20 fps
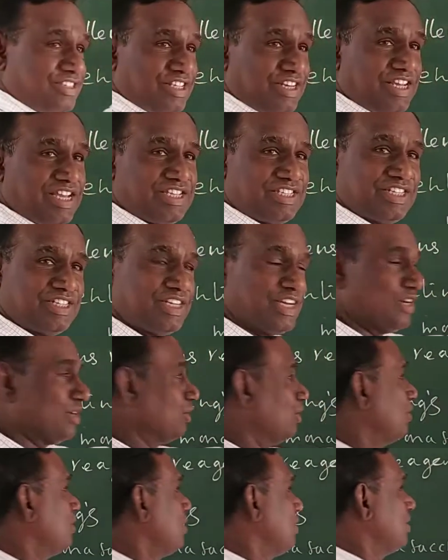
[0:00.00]
reagent into
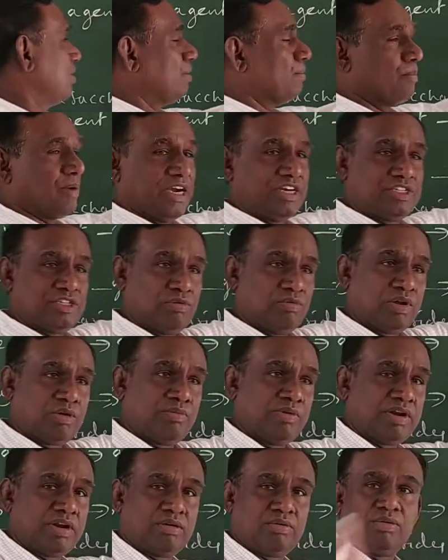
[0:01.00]
bright silver
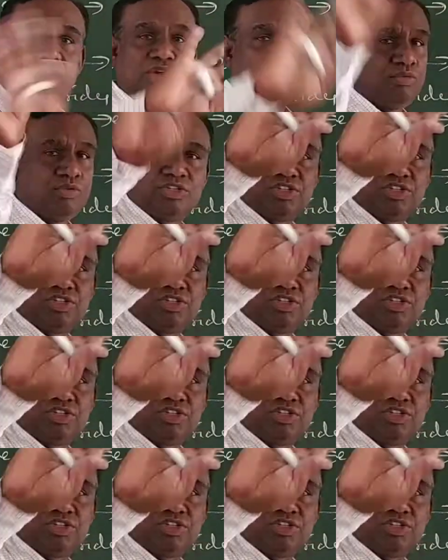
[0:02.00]
mirror, which